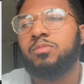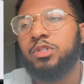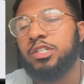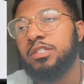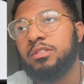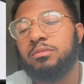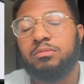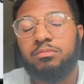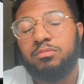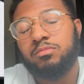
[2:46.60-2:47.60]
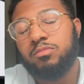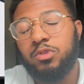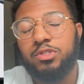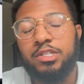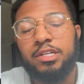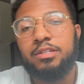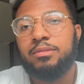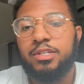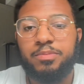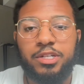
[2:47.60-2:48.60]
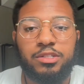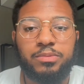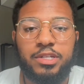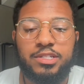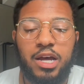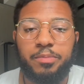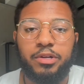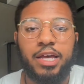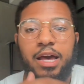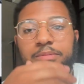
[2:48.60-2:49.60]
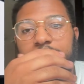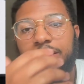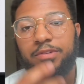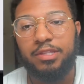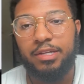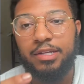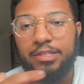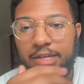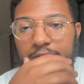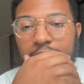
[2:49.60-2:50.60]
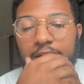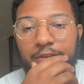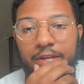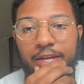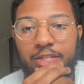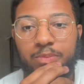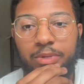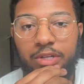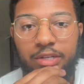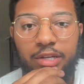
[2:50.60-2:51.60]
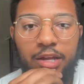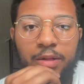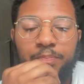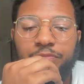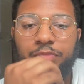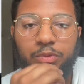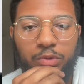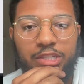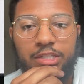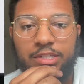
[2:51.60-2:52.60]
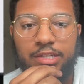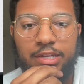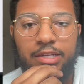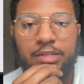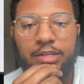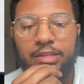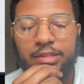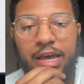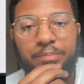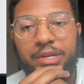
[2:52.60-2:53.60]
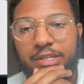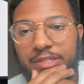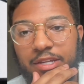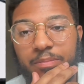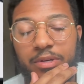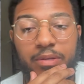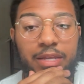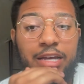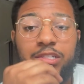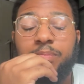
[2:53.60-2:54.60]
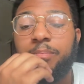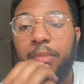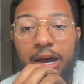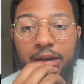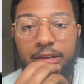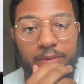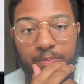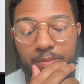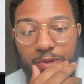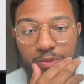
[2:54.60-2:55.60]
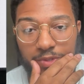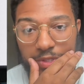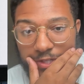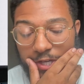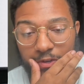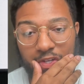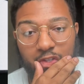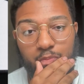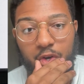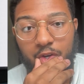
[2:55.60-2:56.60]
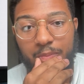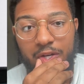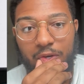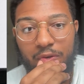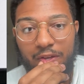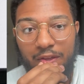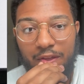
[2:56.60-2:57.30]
Which is, we'll see, especially when the cyber cabs and everything get tested out next. But we just seen that biggest thing. But that's my most curious part about